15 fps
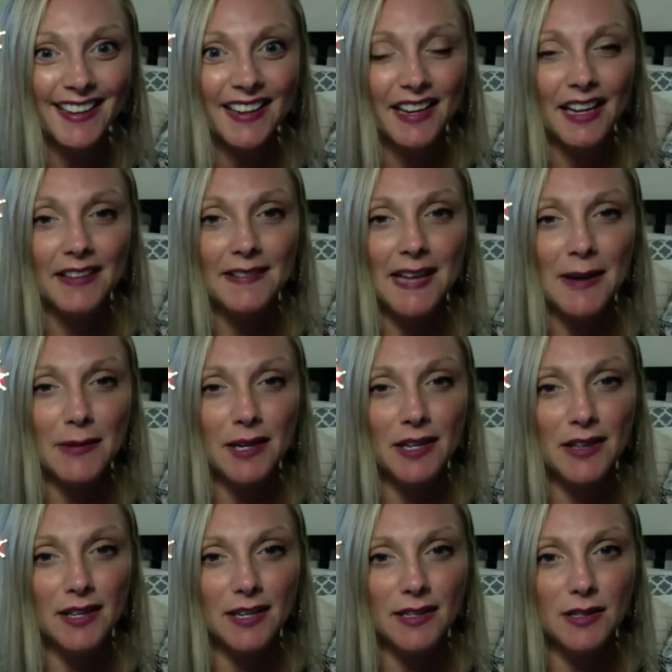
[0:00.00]
allowing
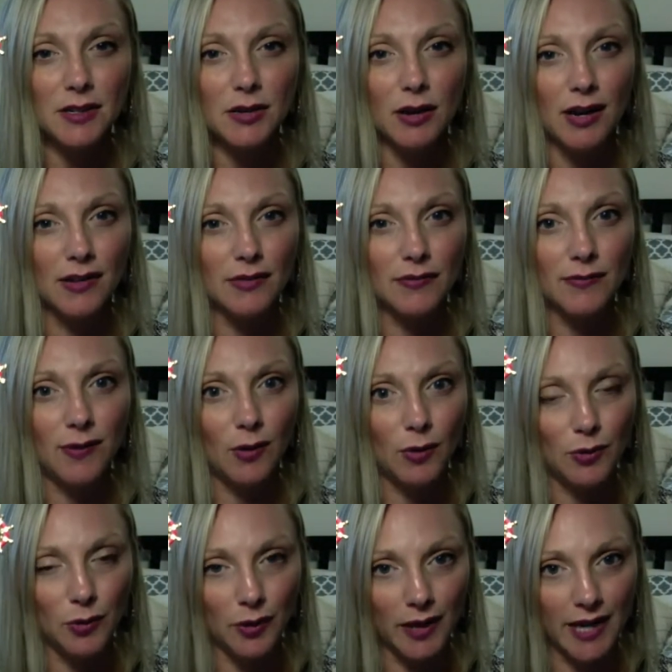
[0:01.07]
things to
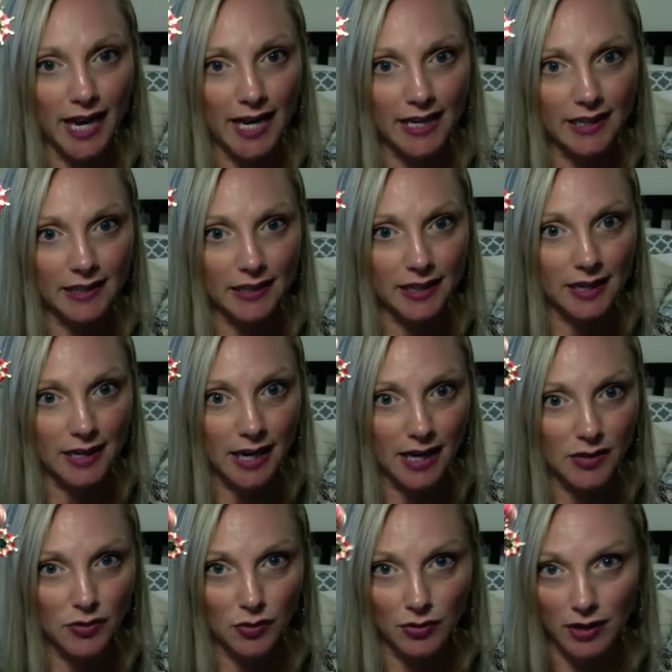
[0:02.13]
unfold organically and
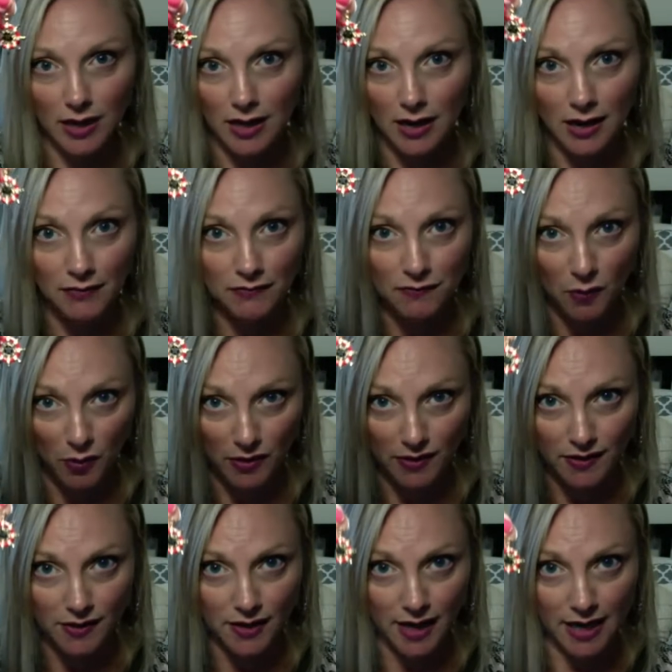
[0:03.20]
naturally and not
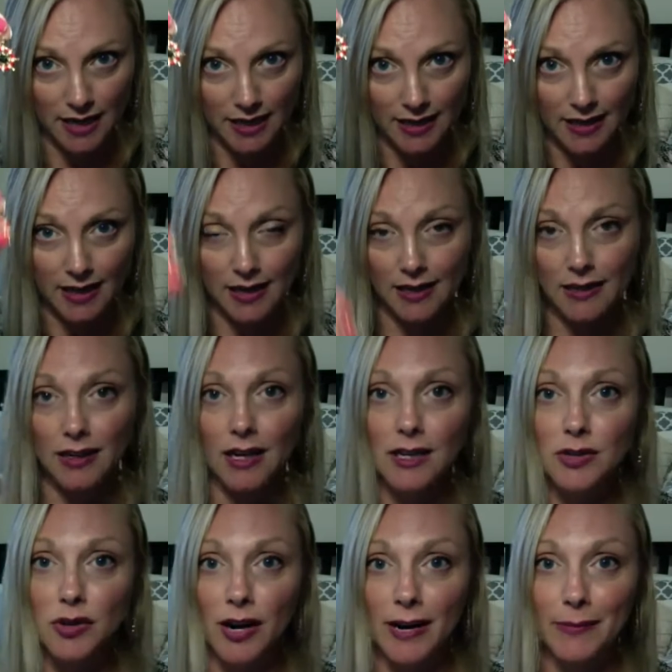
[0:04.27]
force anything, not
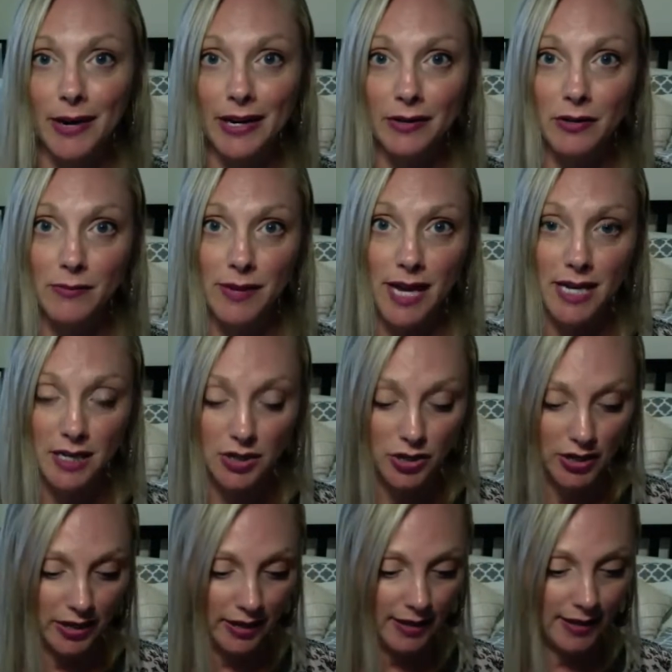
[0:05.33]
try and micromanage
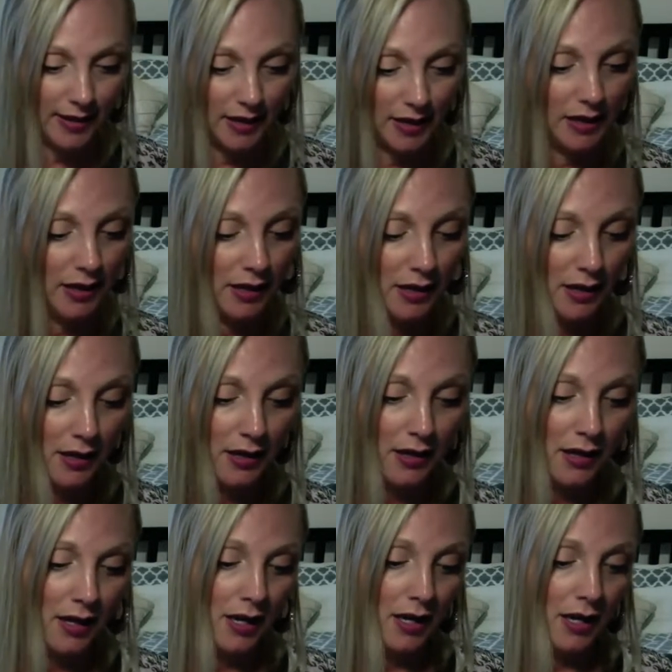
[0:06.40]
anything.
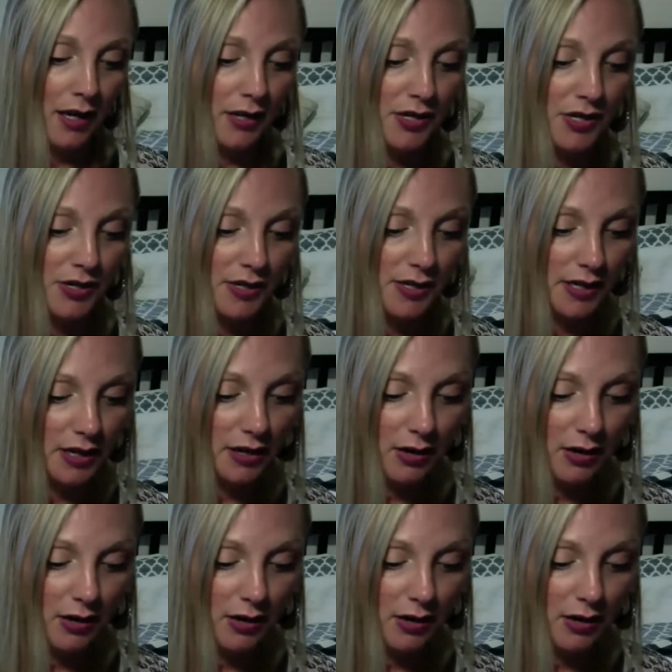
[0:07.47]
It's just,